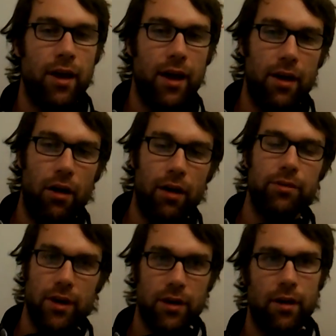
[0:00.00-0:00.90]
and
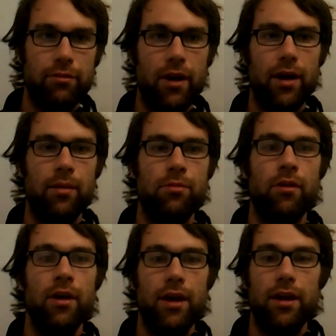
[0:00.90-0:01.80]
often enough times
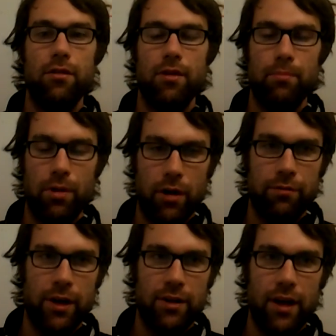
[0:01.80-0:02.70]
it is imperfect.